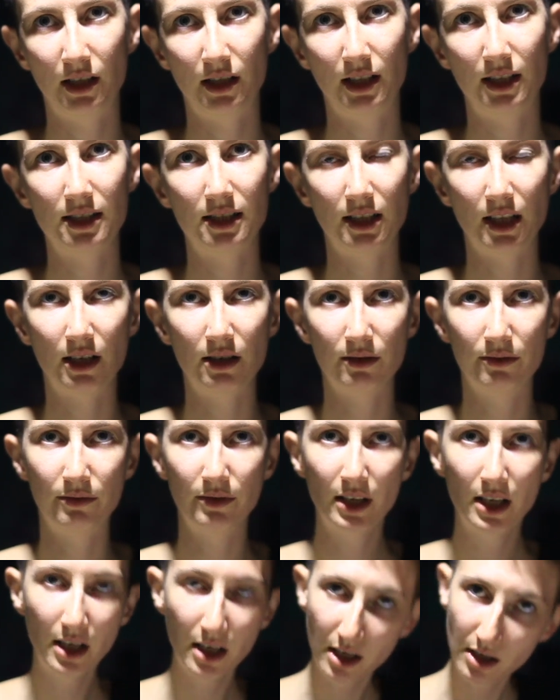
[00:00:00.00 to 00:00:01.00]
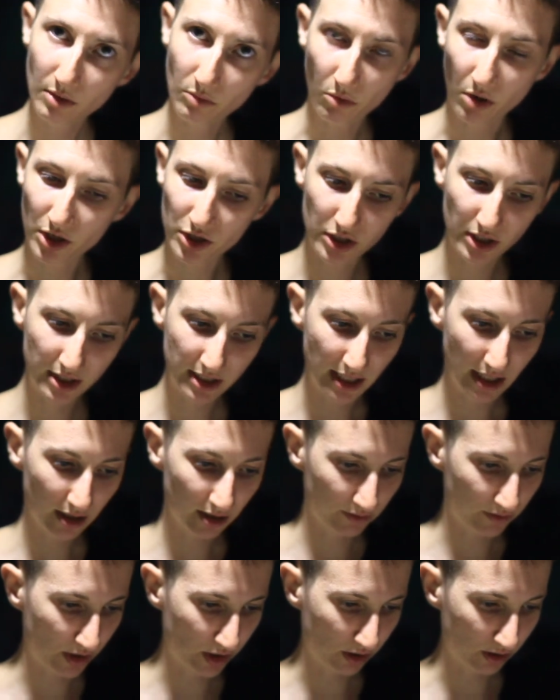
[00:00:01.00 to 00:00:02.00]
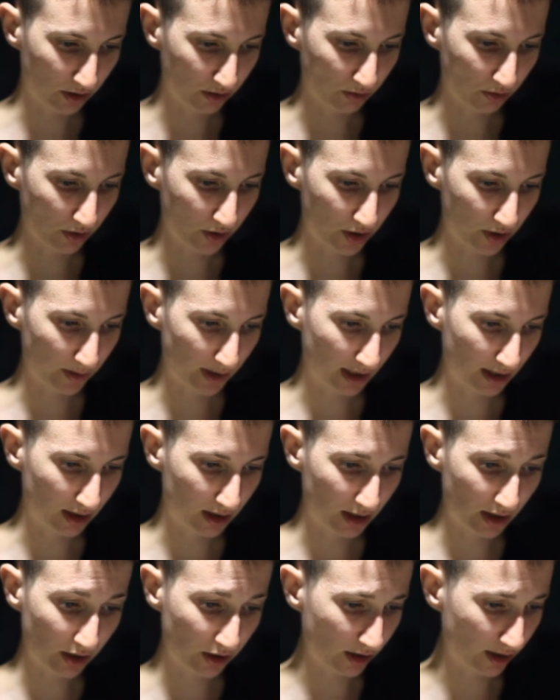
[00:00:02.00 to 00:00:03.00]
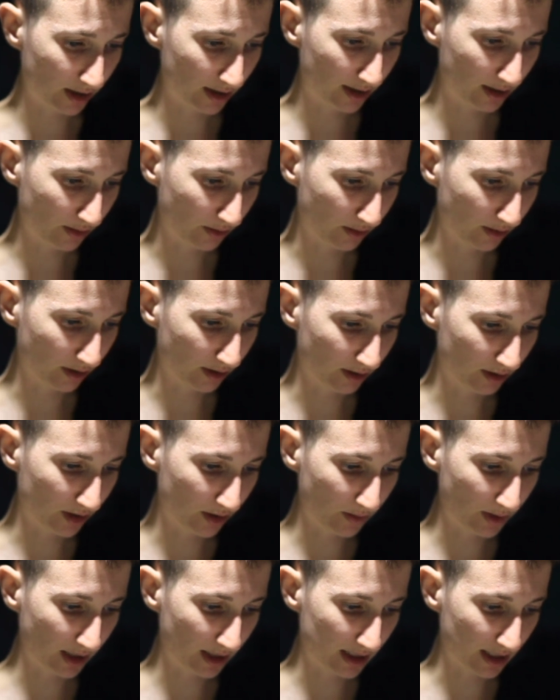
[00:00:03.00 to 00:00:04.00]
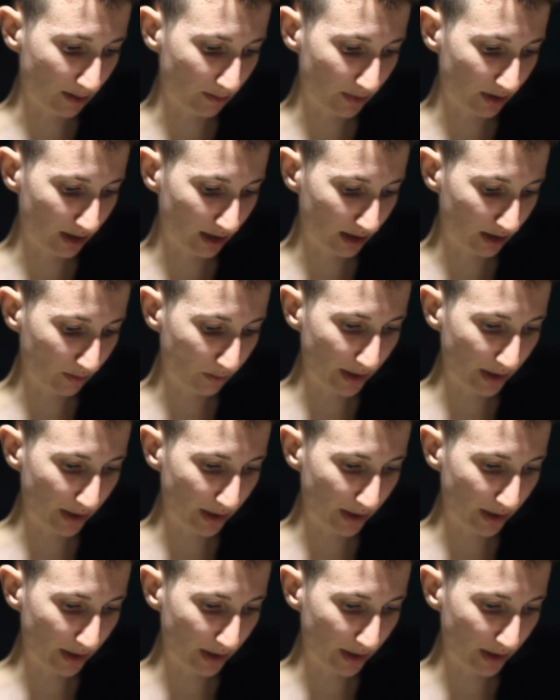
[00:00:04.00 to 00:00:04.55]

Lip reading: Instead of watching television or doing the dishes or doing something,